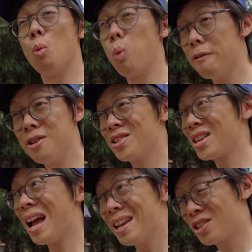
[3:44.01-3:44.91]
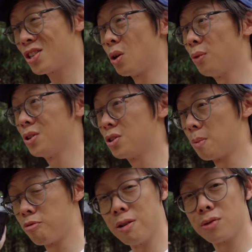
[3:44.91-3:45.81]
Whether it's as soft as
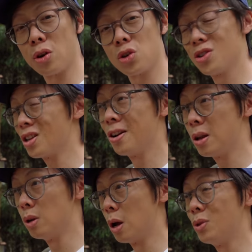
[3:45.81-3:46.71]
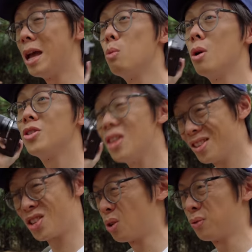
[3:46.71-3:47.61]
the previous versions, I don't know. They were
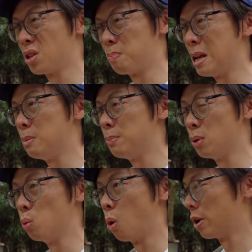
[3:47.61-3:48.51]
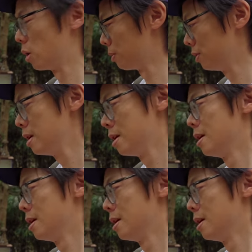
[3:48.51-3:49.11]
as soft as baby poo wide open.